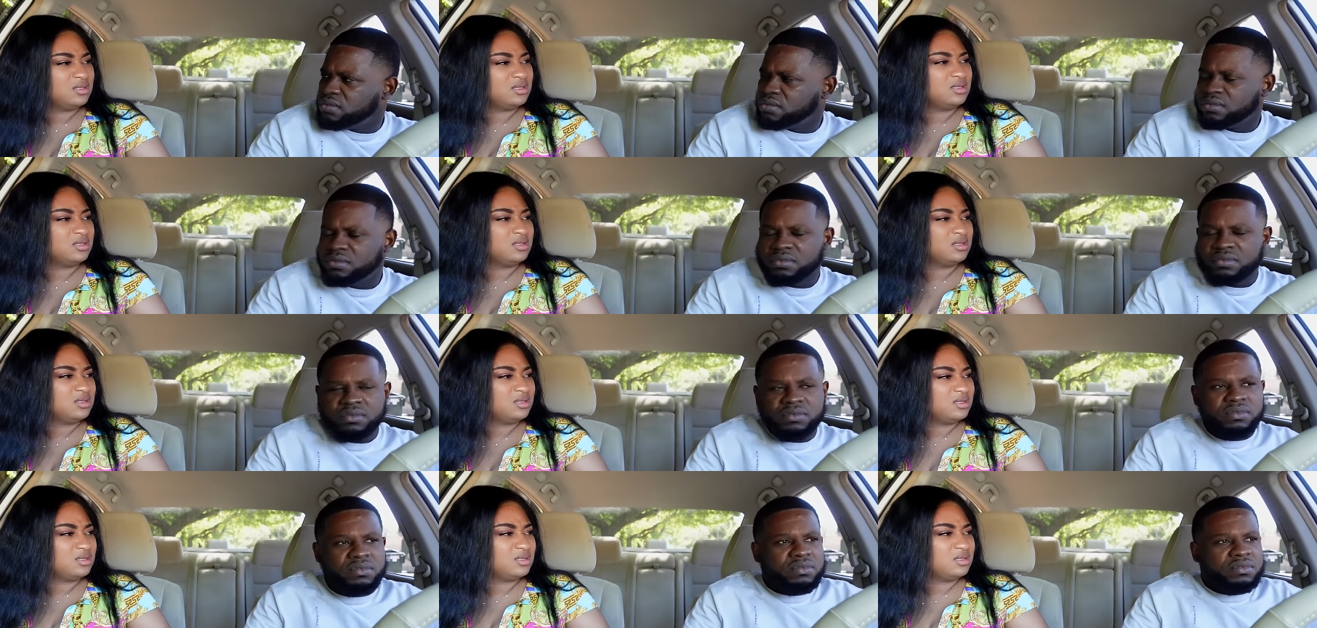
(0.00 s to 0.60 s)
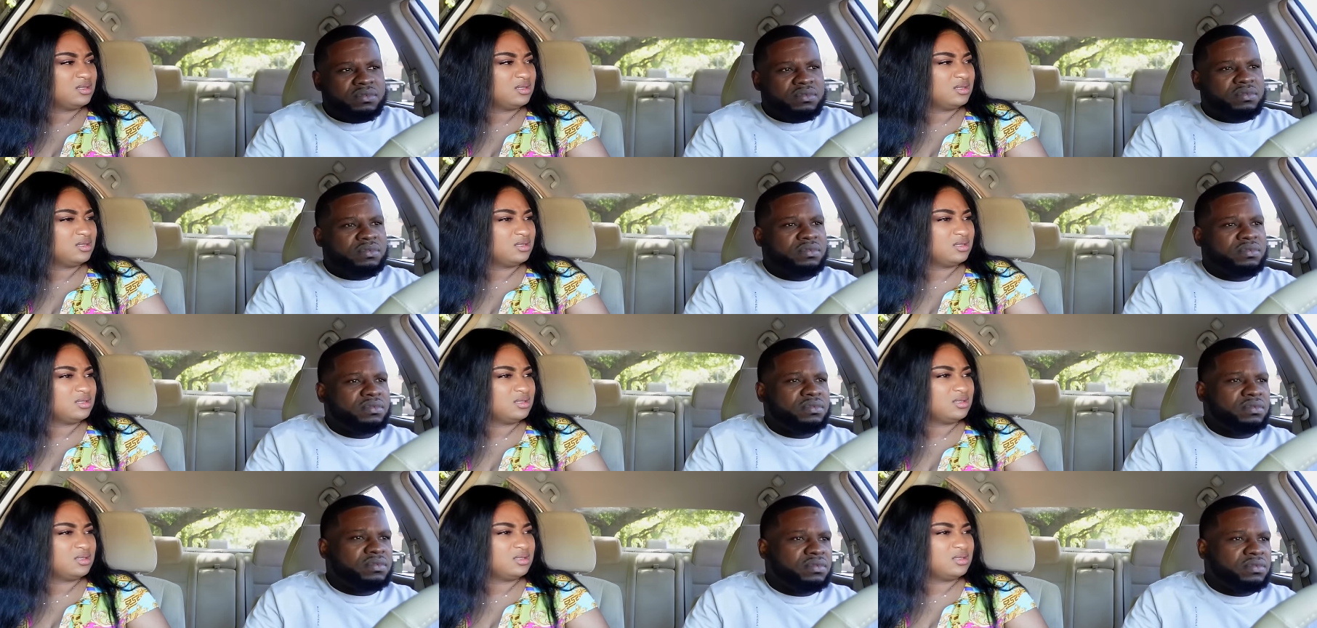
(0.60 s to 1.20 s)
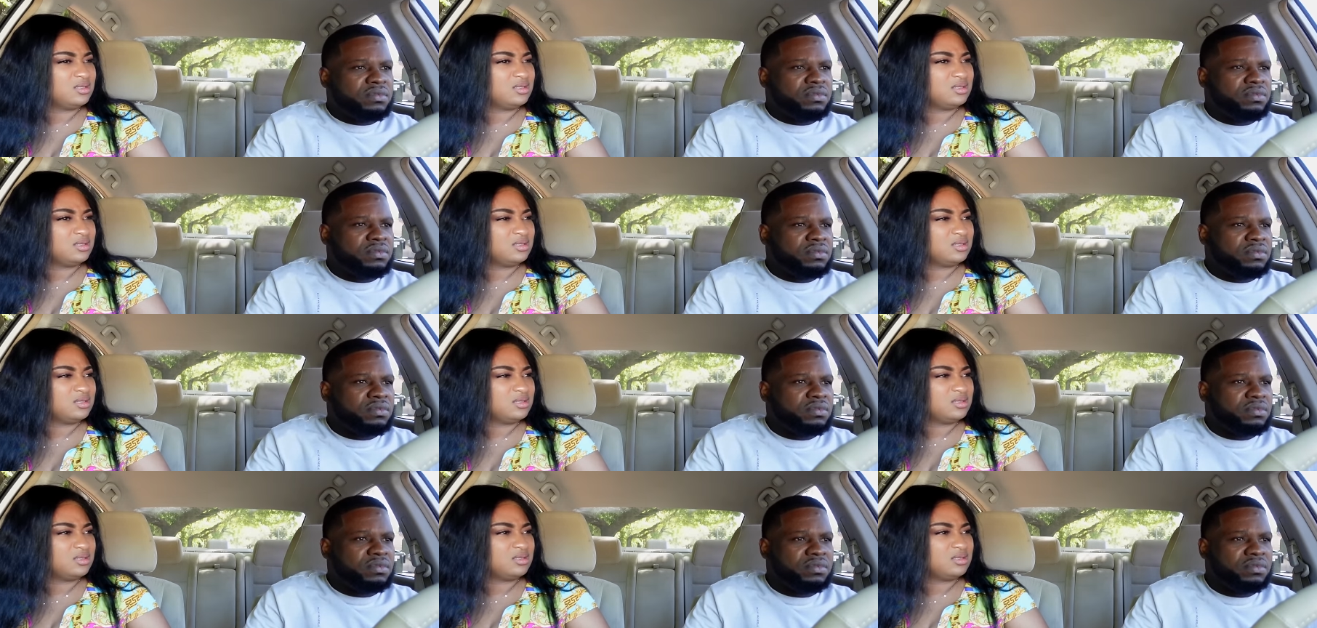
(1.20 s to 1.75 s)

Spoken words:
Nobody speaks.